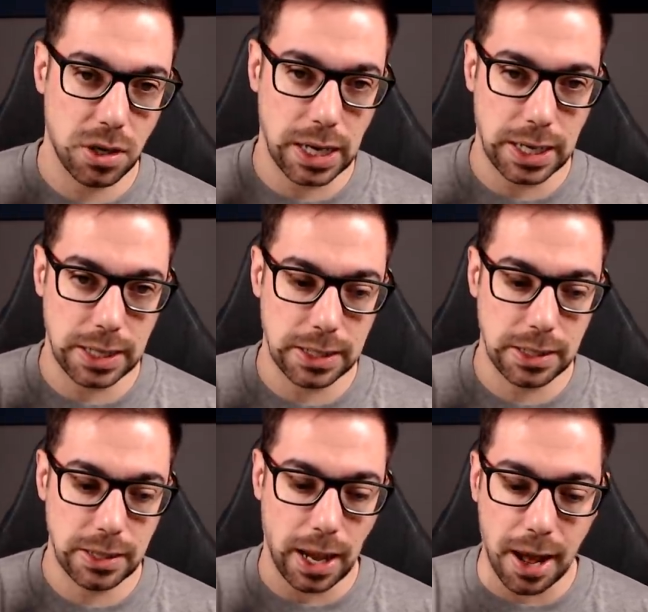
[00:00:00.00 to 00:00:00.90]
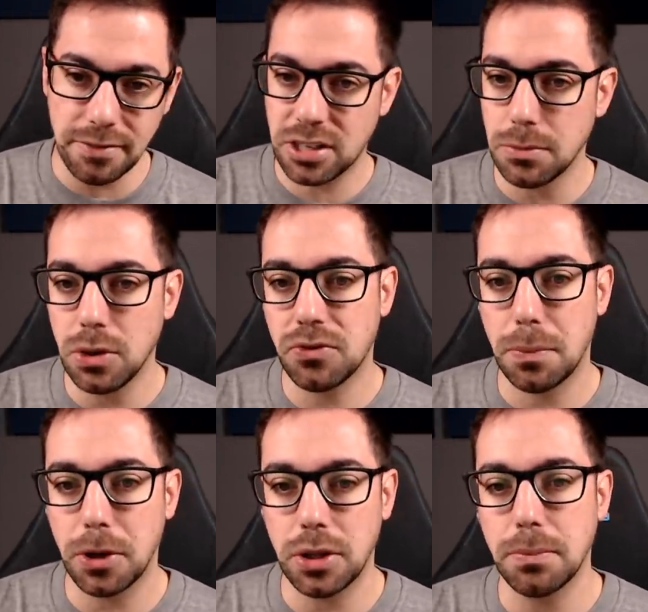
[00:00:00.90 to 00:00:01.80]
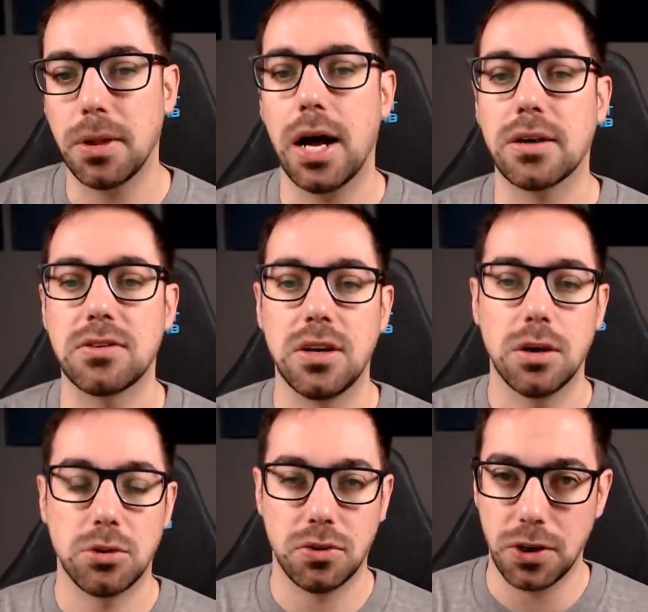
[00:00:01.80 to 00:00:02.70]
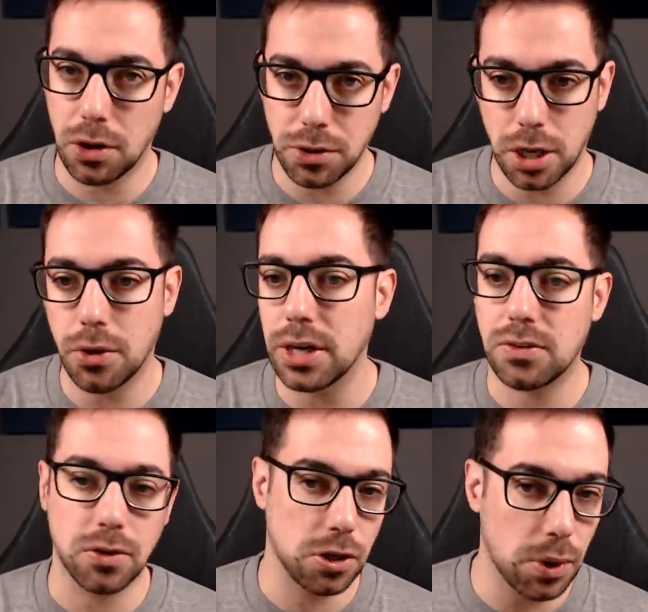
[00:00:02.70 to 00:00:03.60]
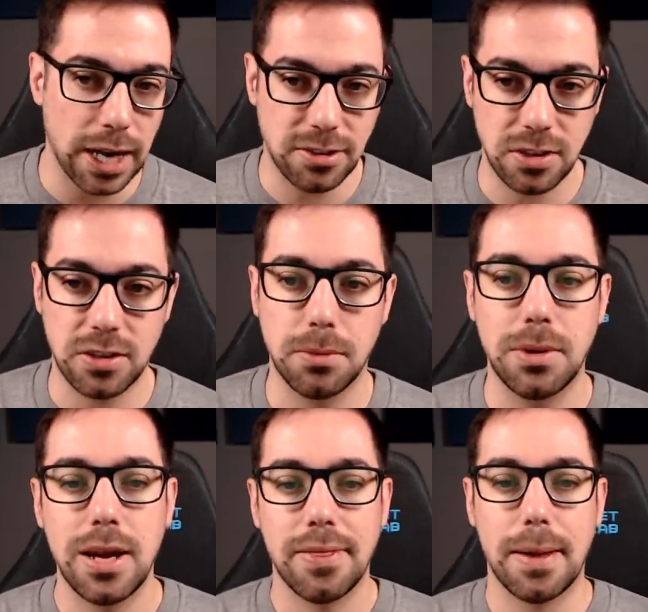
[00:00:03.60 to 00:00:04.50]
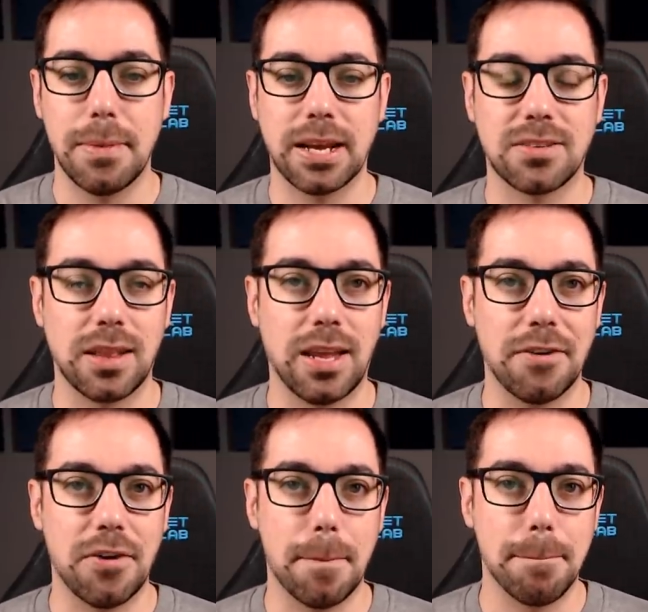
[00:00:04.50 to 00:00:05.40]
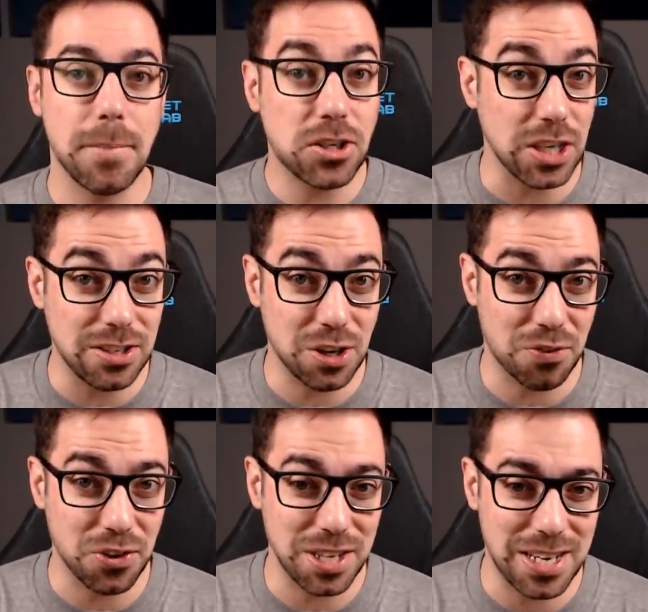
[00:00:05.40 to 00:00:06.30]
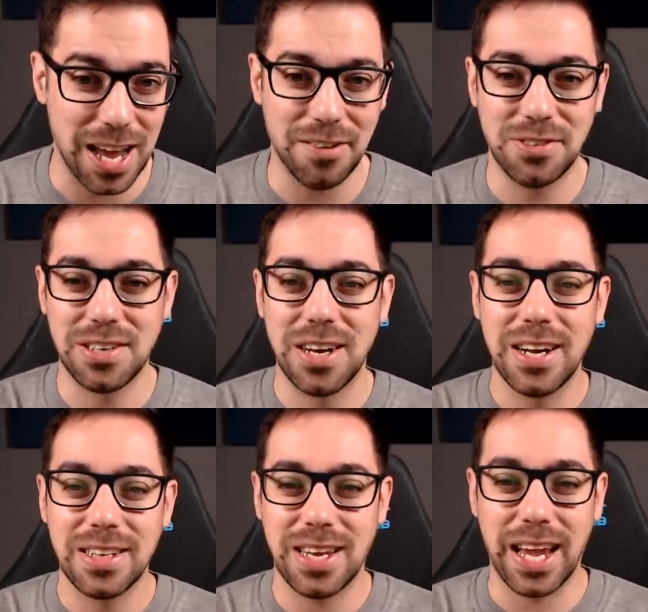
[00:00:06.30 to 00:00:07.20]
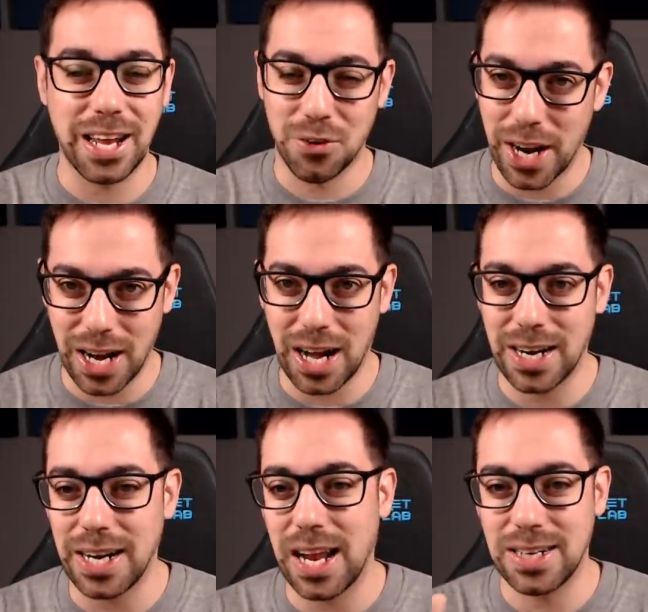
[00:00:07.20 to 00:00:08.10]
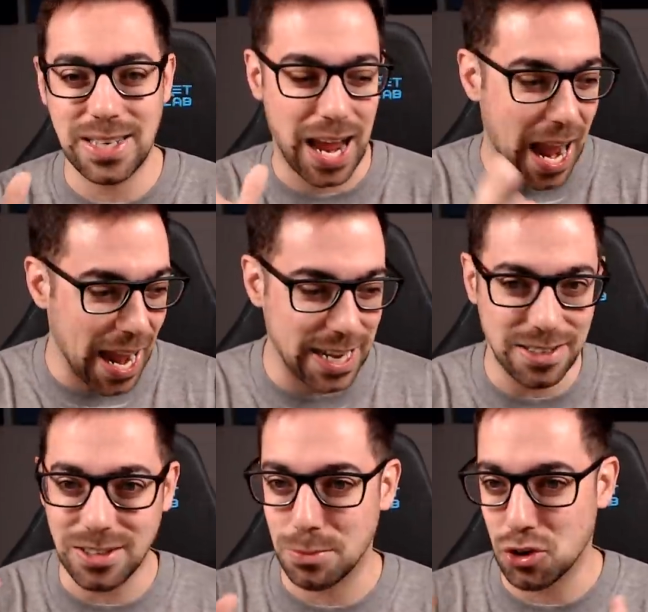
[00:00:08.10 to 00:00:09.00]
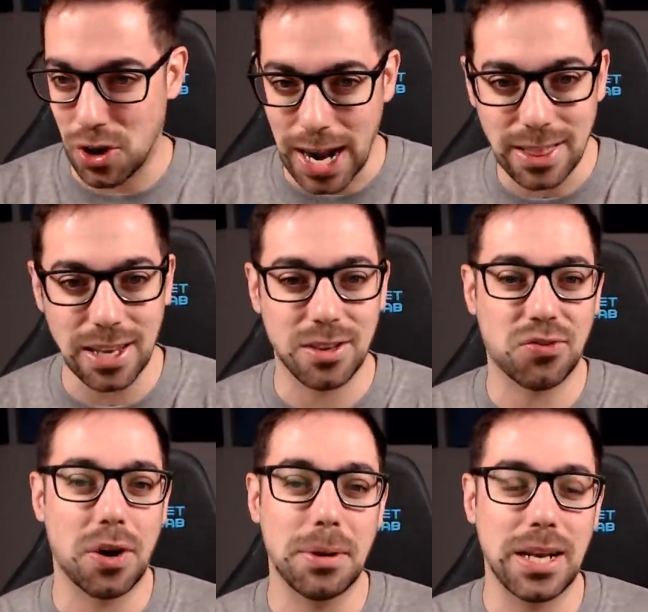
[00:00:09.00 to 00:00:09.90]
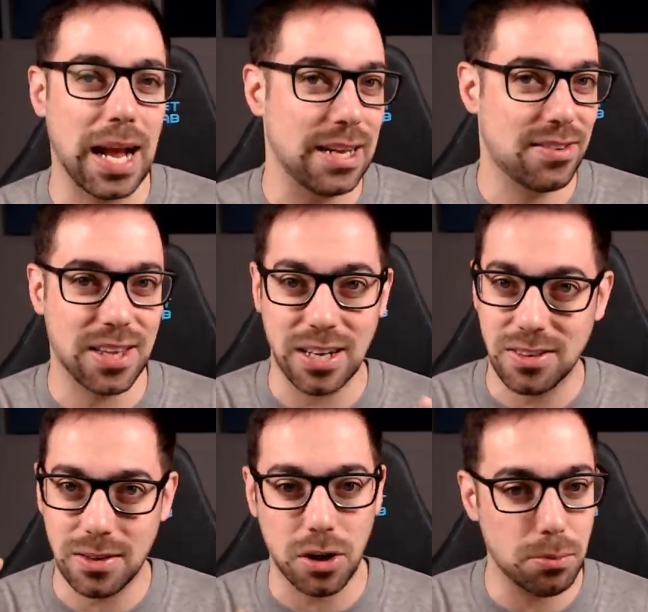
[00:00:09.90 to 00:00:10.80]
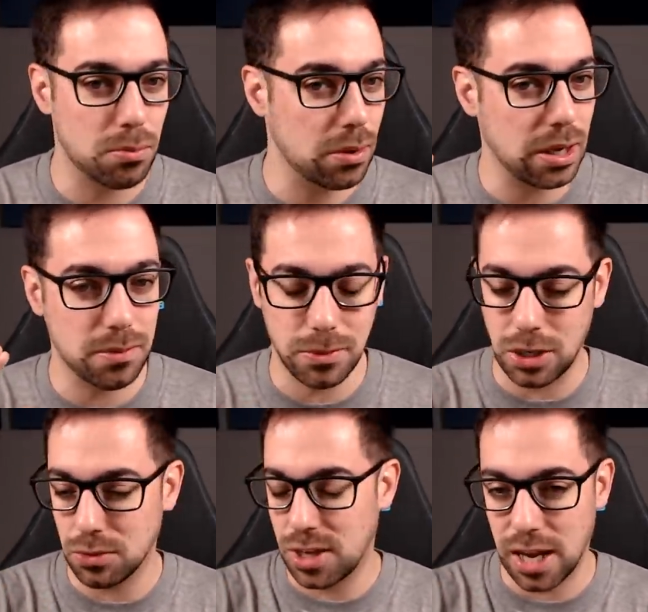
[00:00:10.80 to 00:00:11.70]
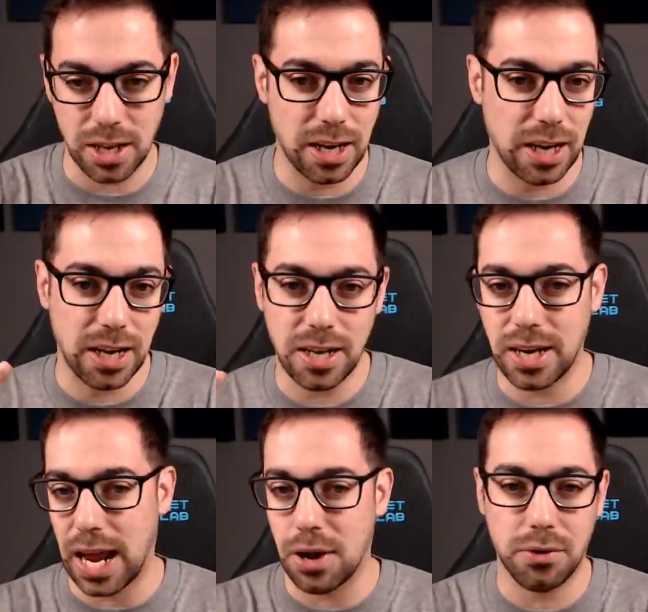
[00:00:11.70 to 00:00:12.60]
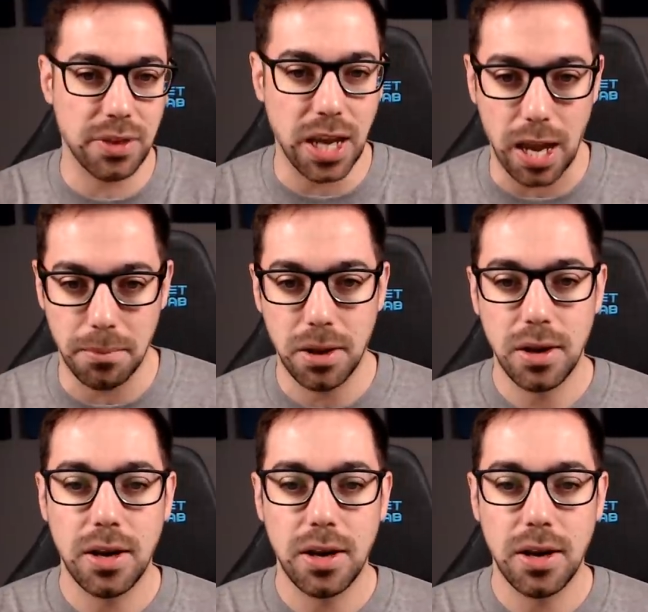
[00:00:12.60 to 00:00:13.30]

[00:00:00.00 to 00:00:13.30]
Uh, they obviously moved to building blocks, which, if you don't know, it's their UI system that makes life much easier for the devs to iterate on it and to add and subtract things from it as things are, you know, taken in and out of the game.